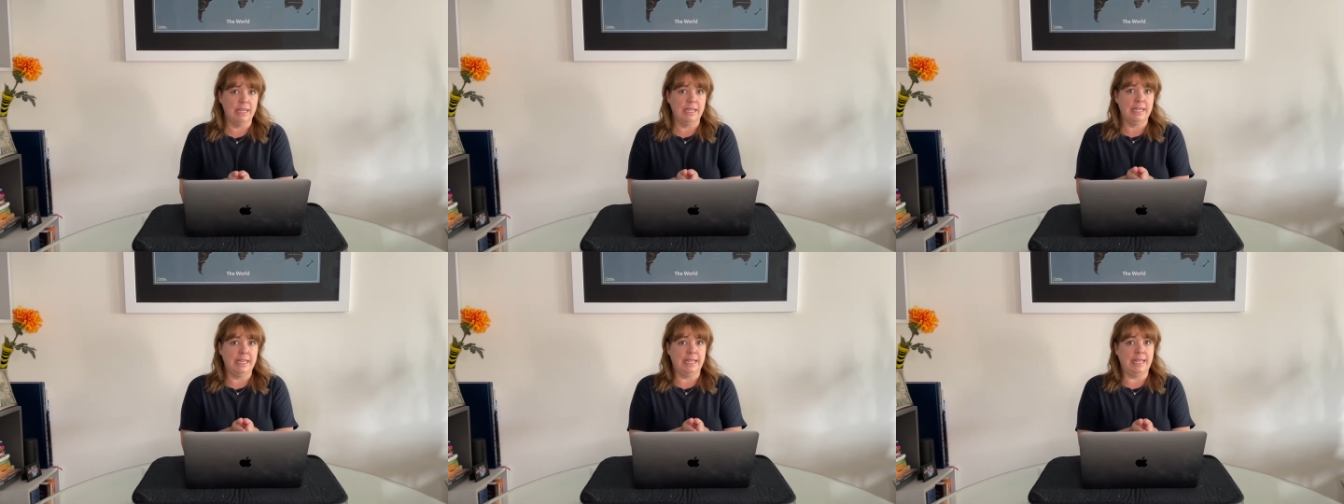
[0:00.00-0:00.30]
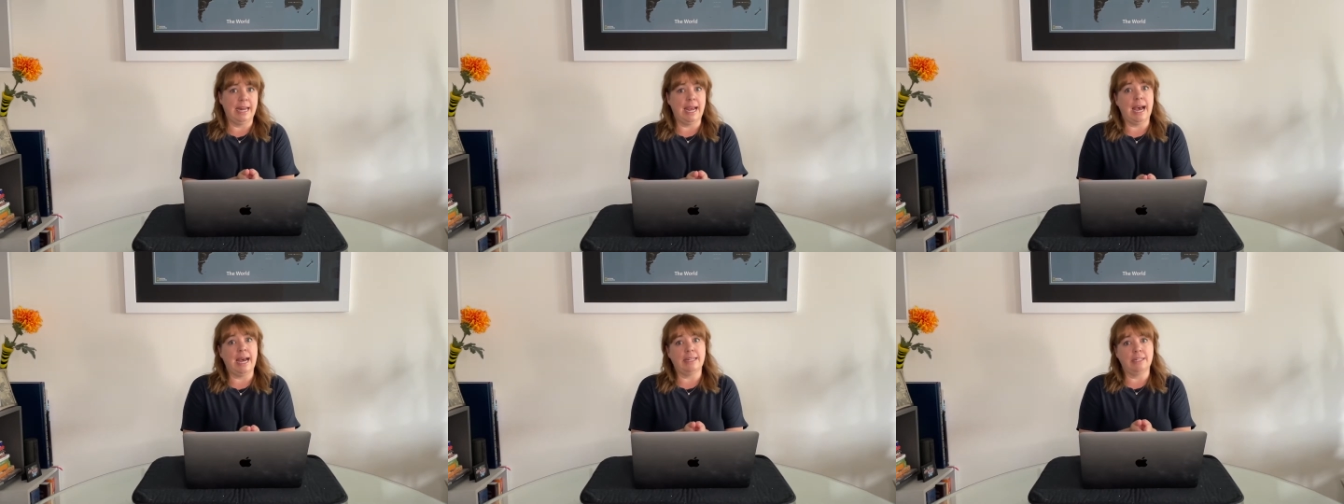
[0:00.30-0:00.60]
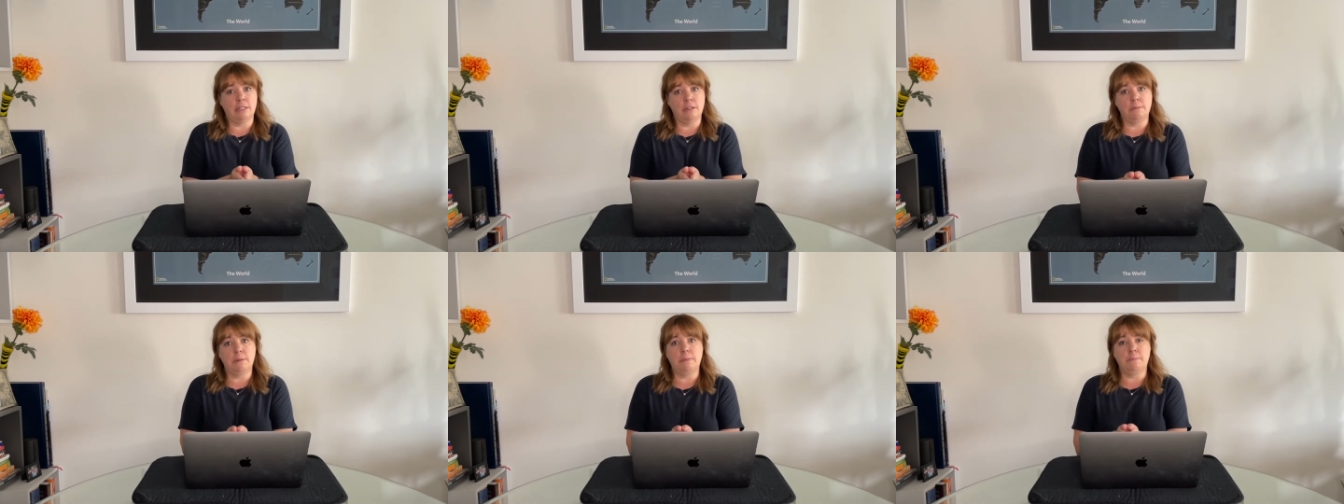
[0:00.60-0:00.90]
It has
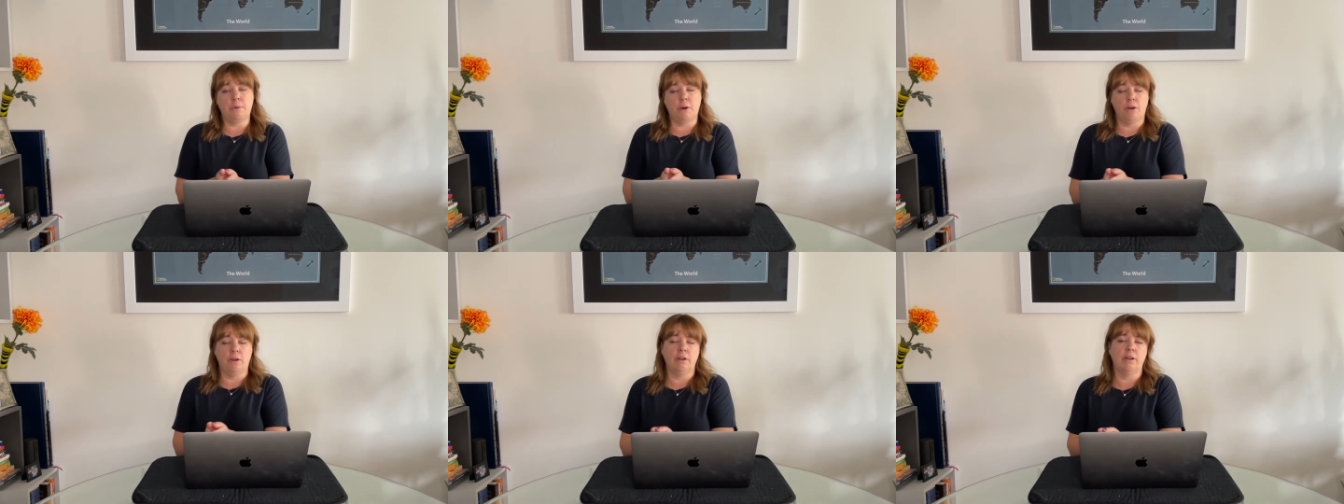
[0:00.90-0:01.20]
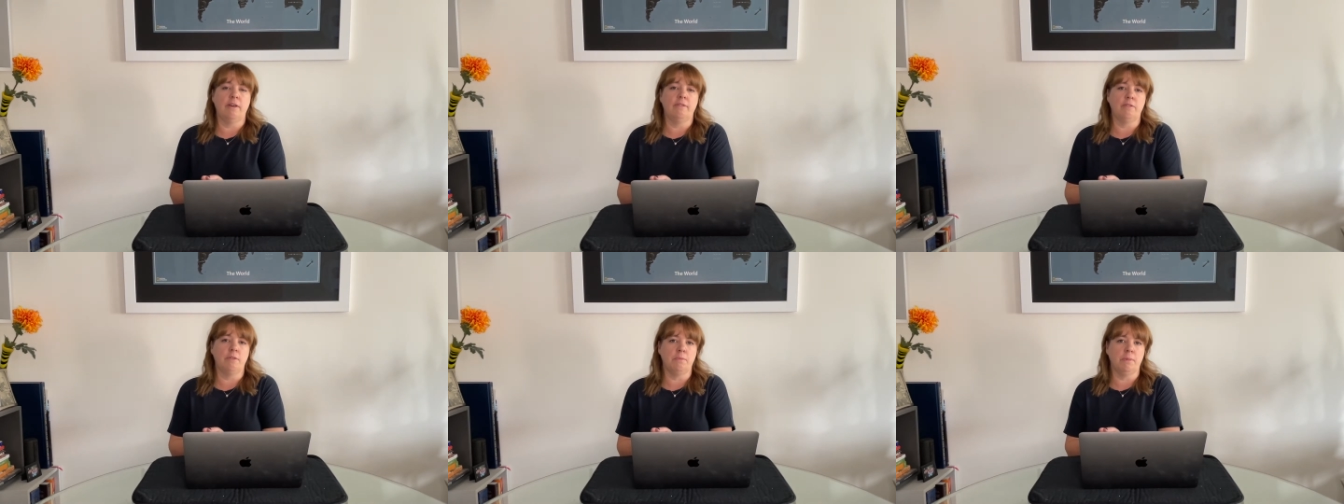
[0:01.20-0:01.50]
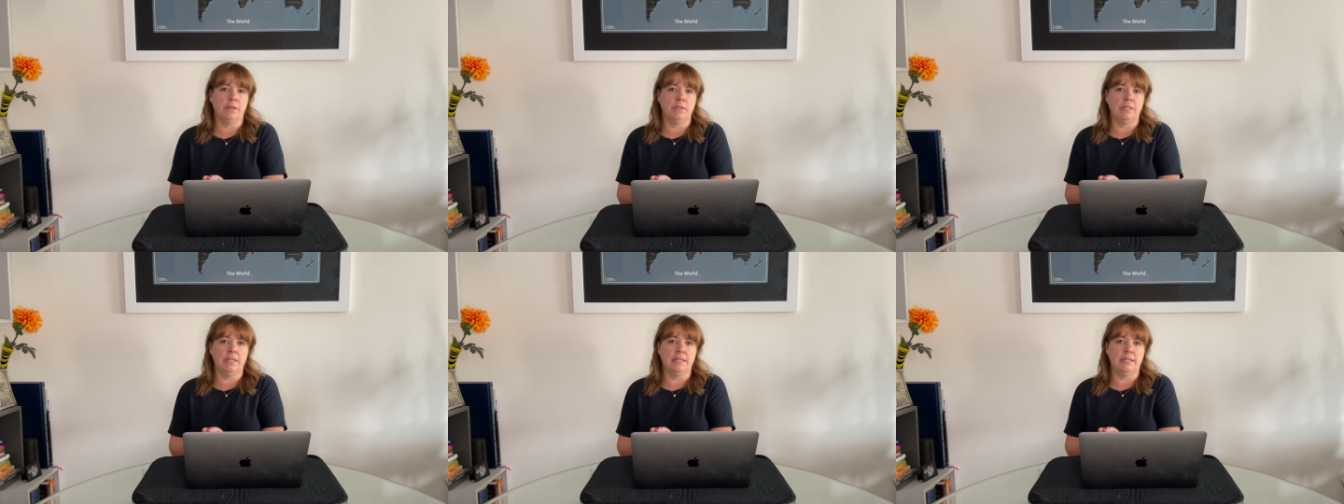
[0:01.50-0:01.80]
to be part of a
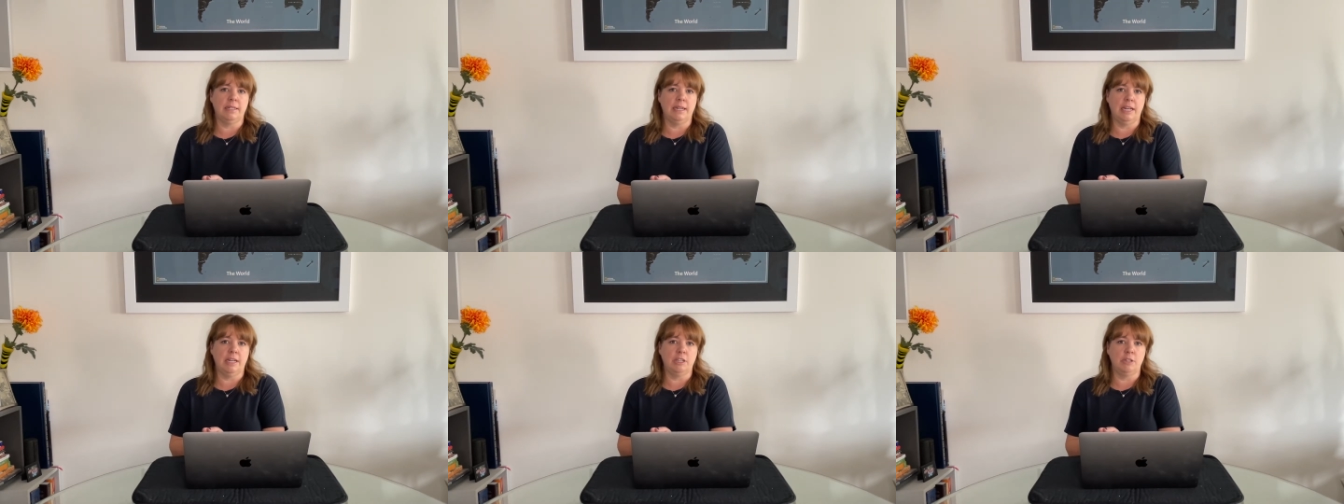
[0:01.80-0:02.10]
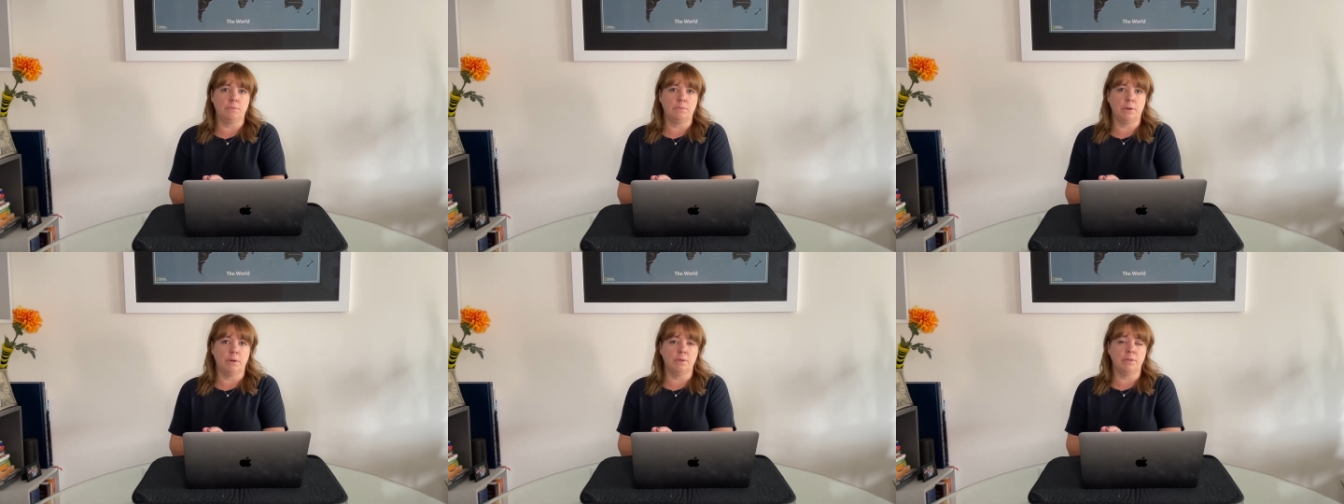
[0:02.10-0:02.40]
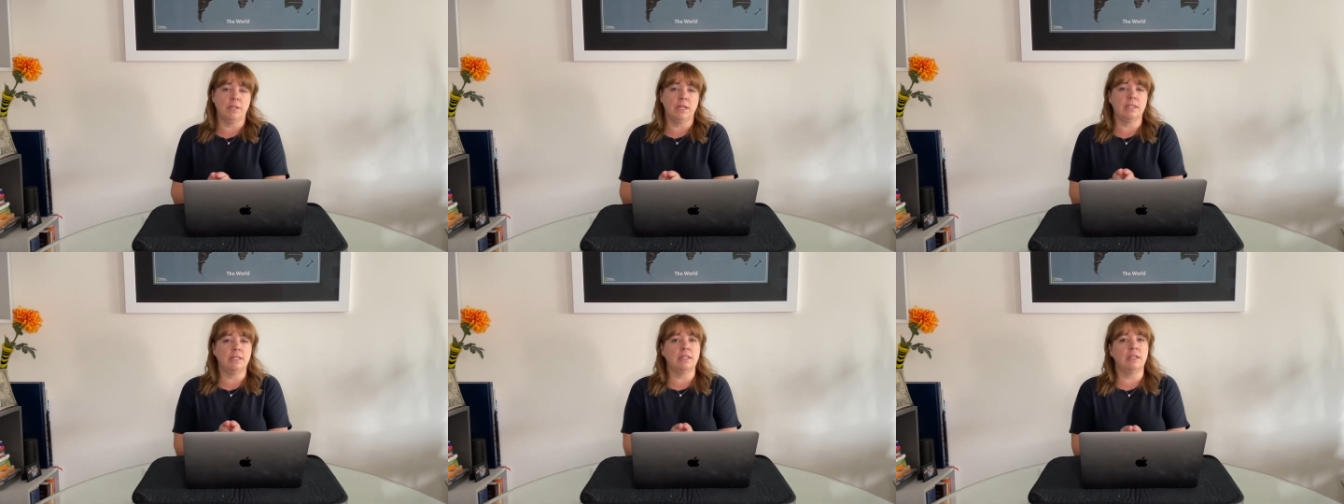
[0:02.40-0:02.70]
multi-stage
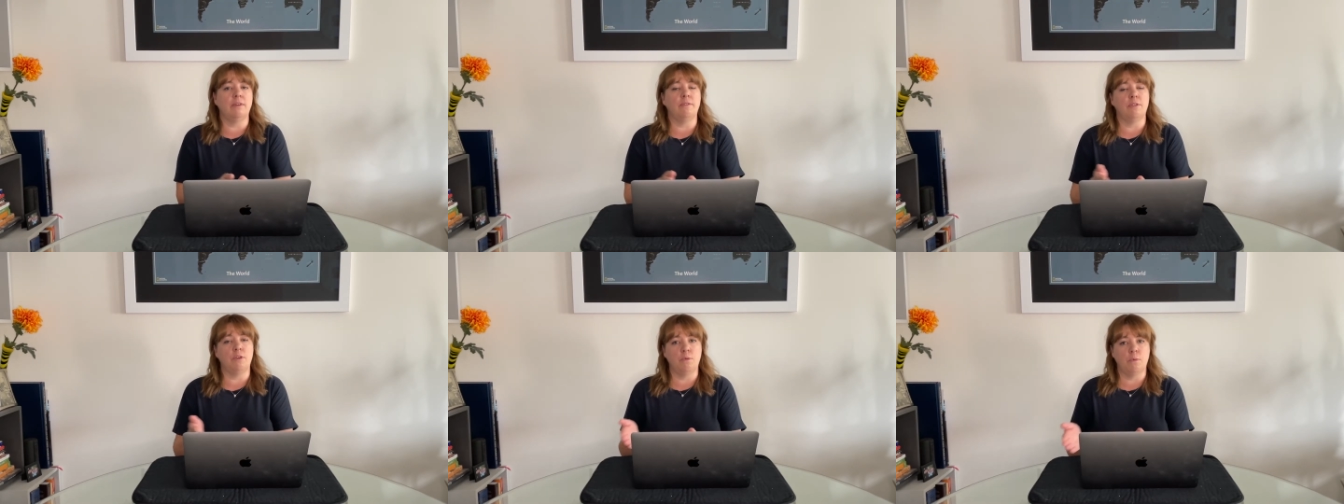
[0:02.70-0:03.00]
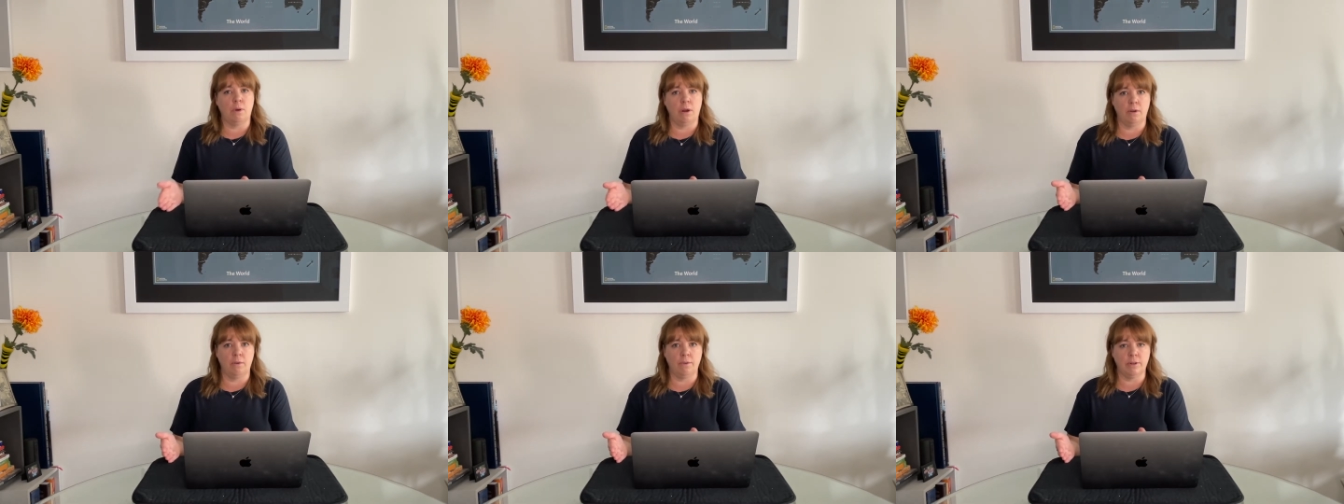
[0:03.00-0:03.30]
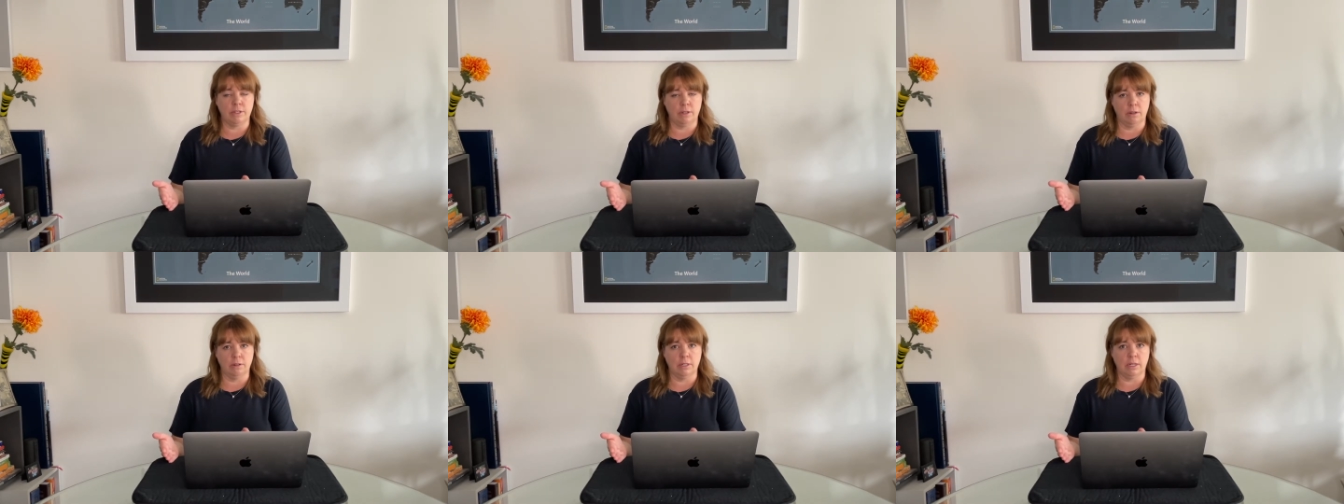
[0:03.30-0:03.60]
process if you want to
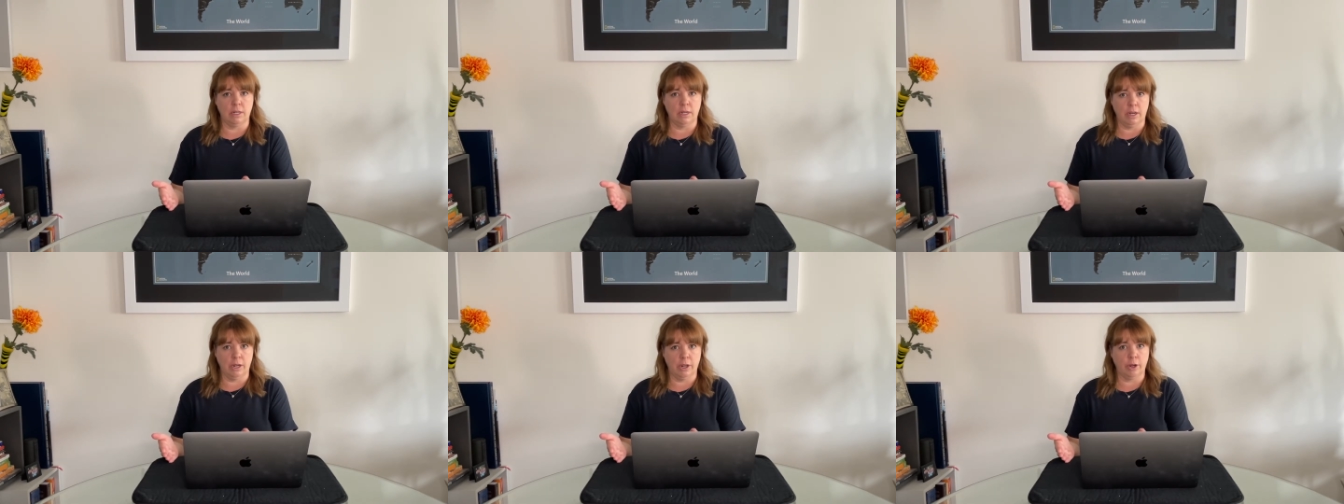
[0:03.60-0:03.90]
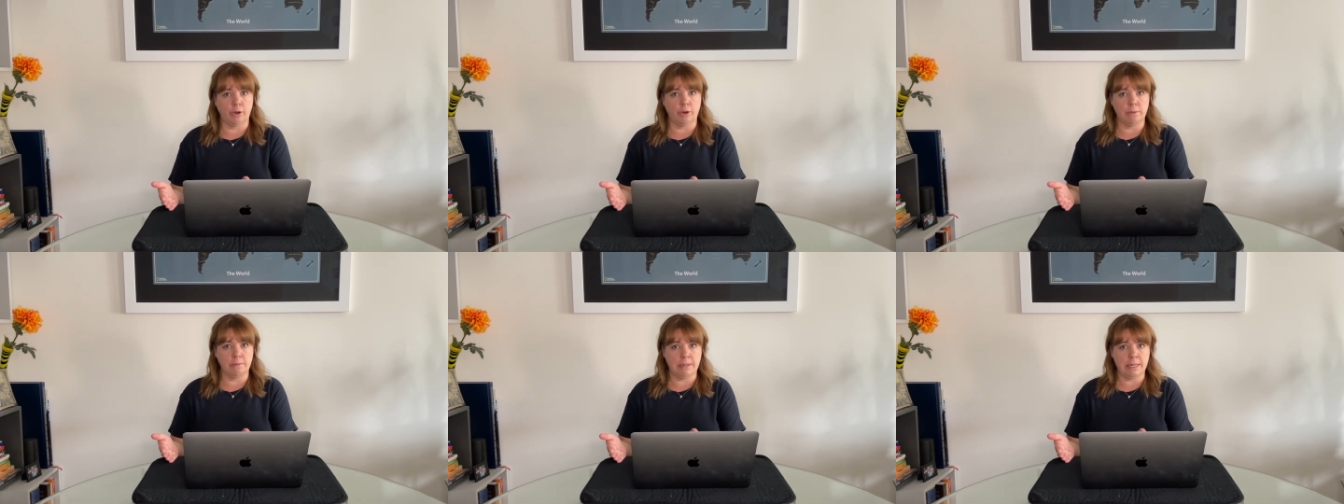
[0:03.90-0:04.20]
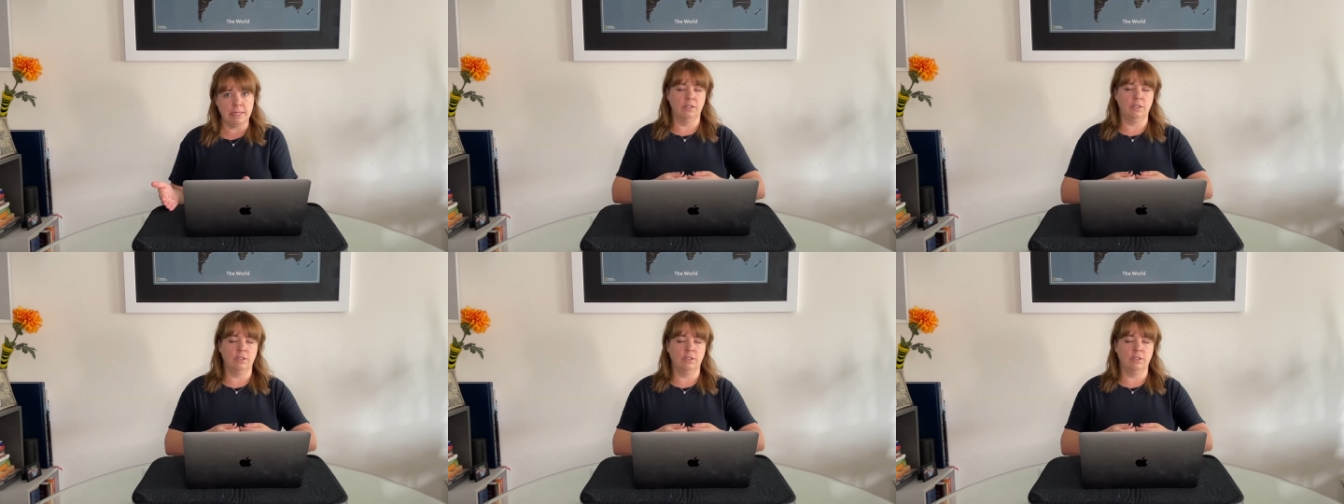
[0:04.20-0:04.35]
result in an agreement.